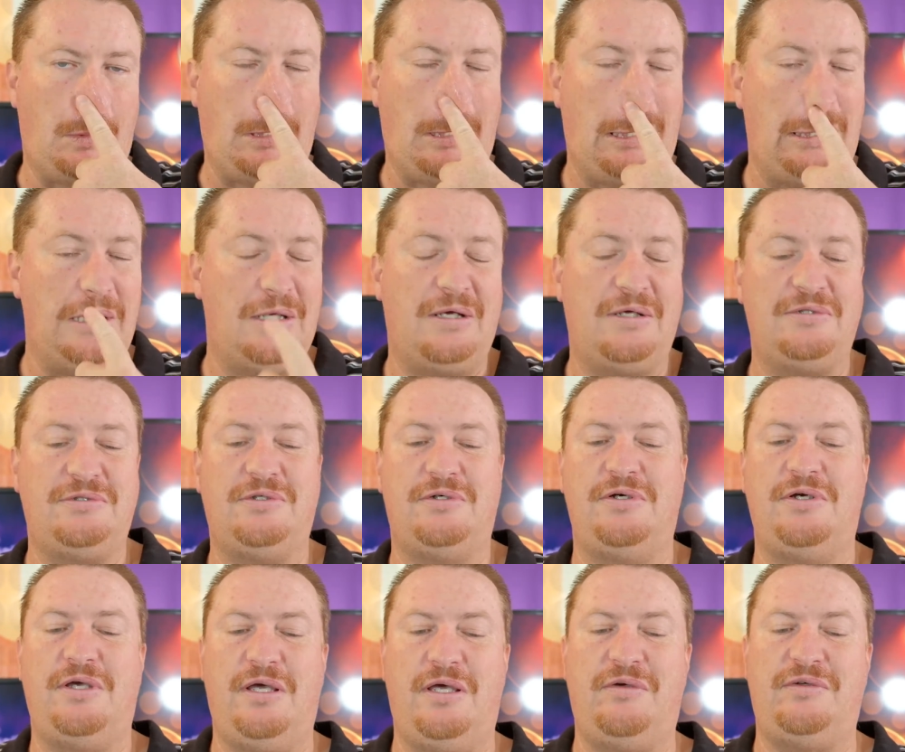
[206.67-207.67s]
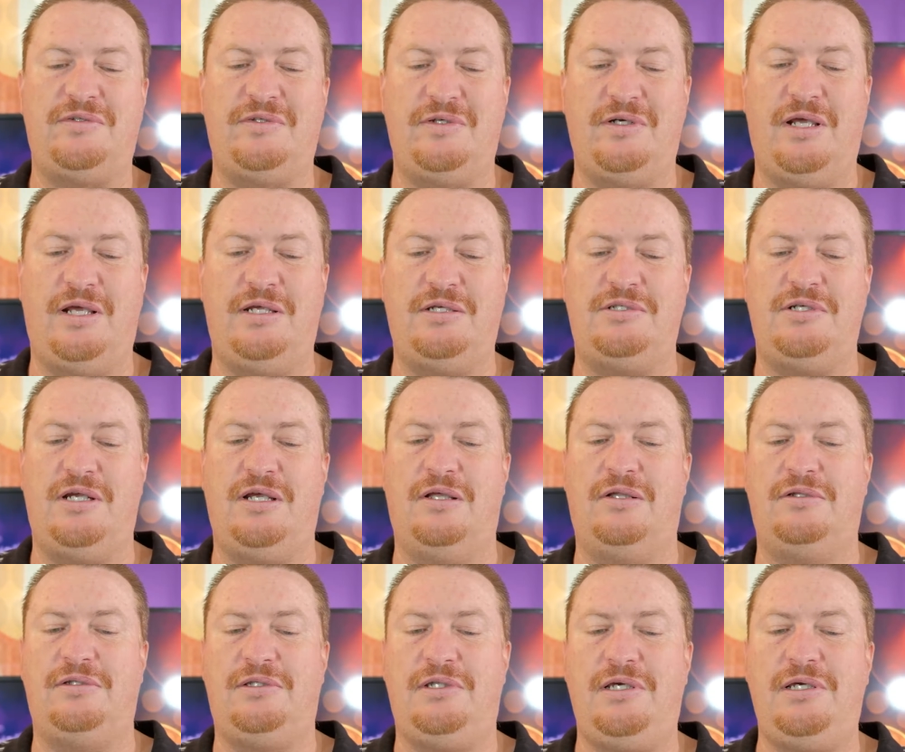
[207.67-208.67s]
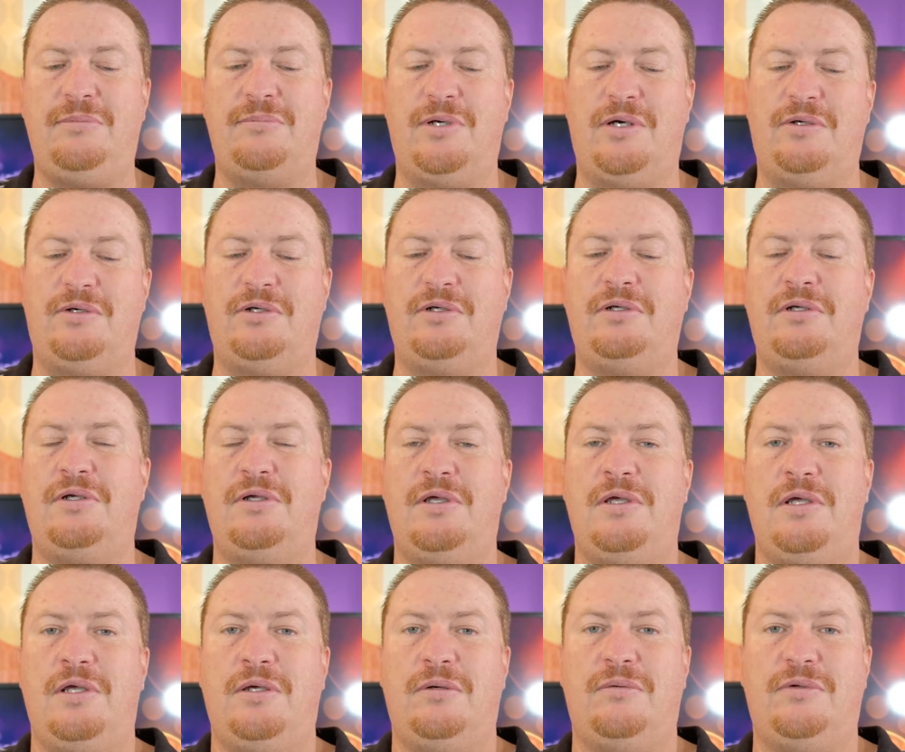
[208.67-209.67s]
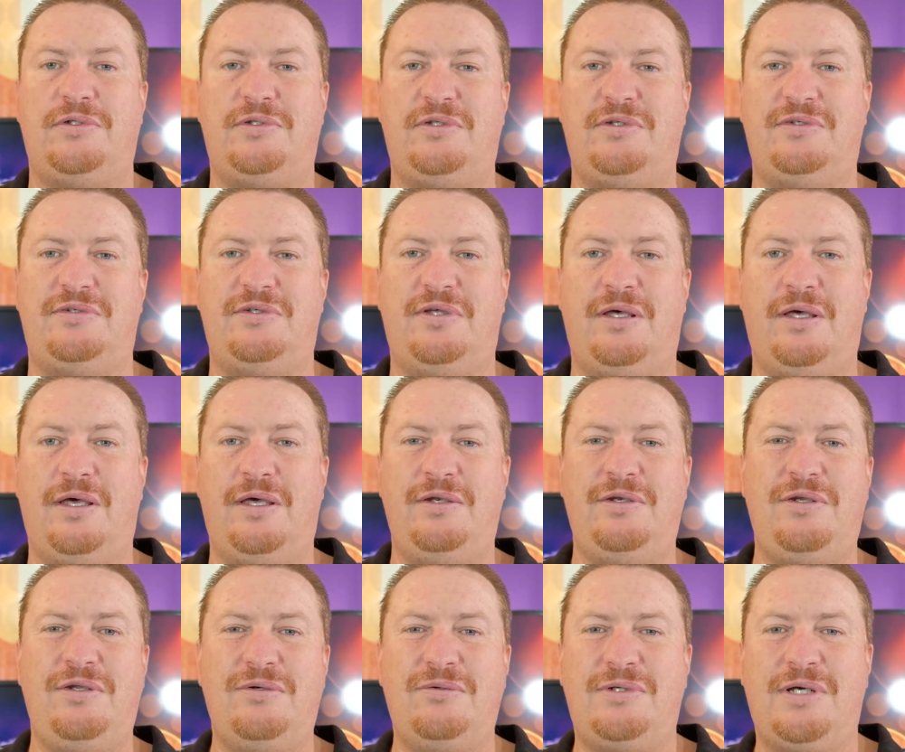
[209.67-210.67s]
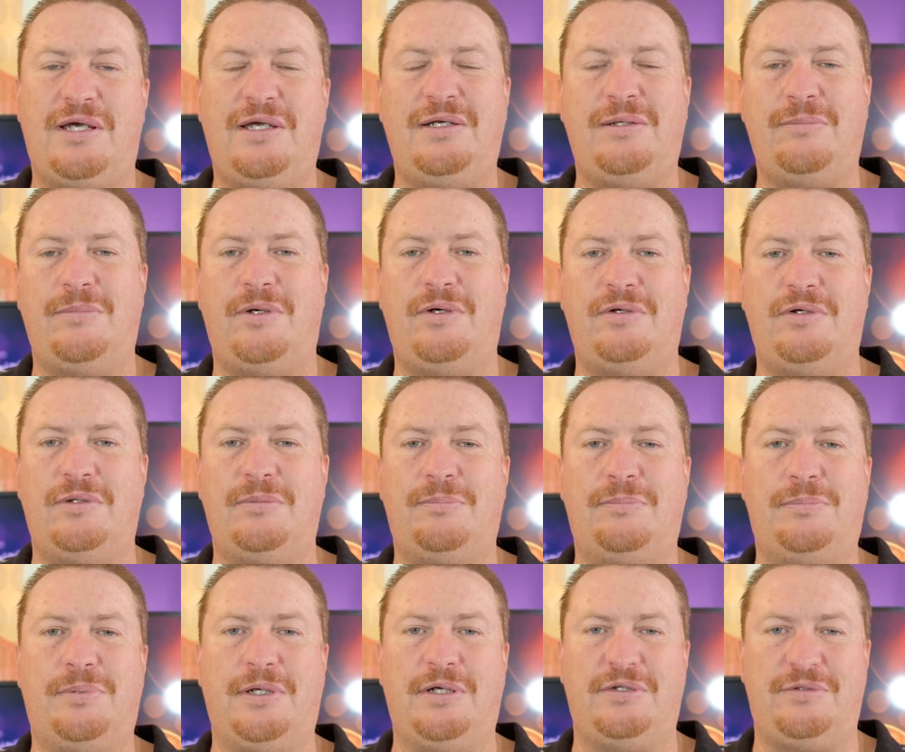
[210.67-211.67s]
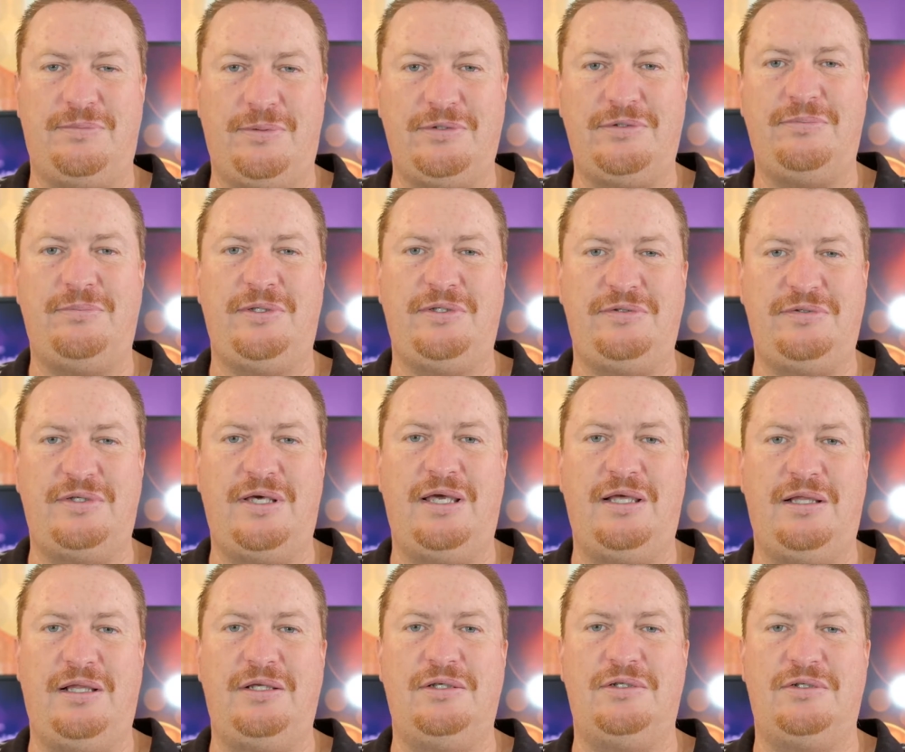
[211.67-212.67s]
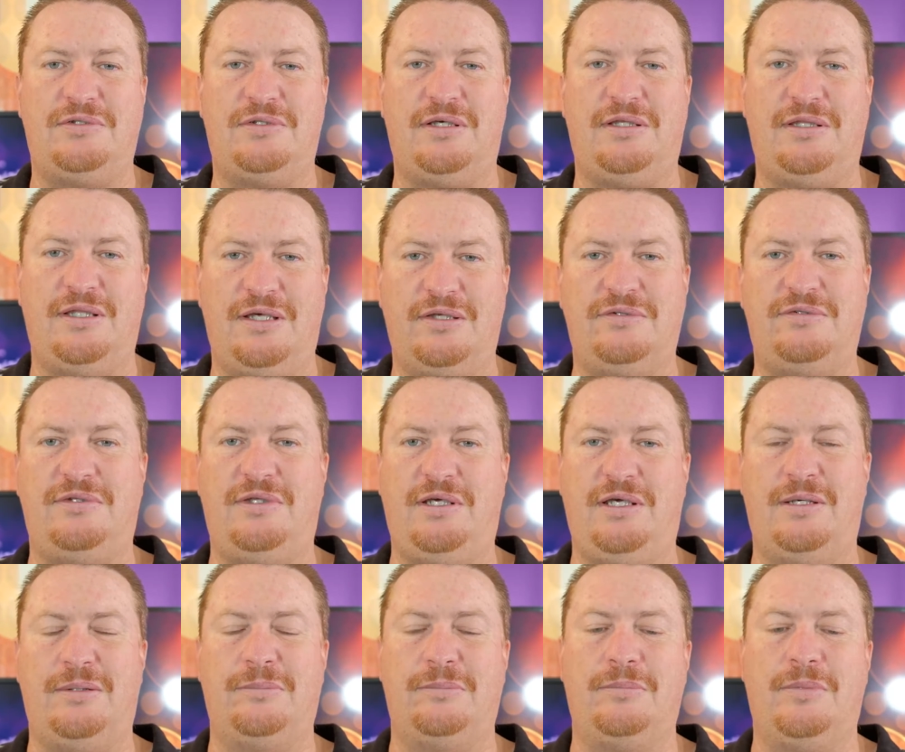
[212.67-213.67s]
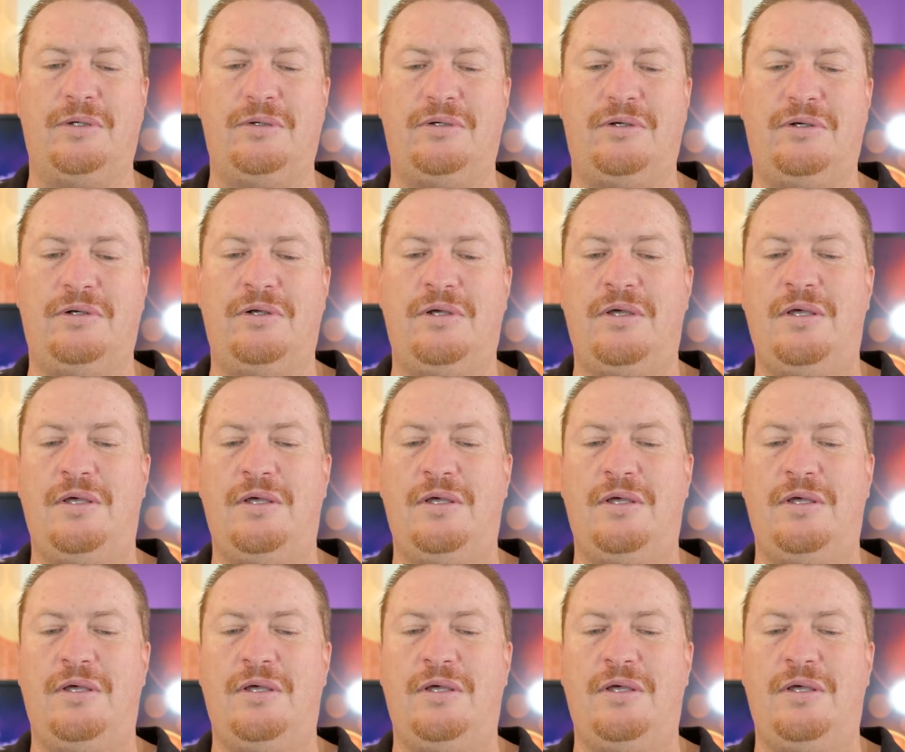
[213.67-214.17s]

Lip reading: And it also has an HLD motor, which is a new kind of motor, but it's supposed to be silent just like the STM motor.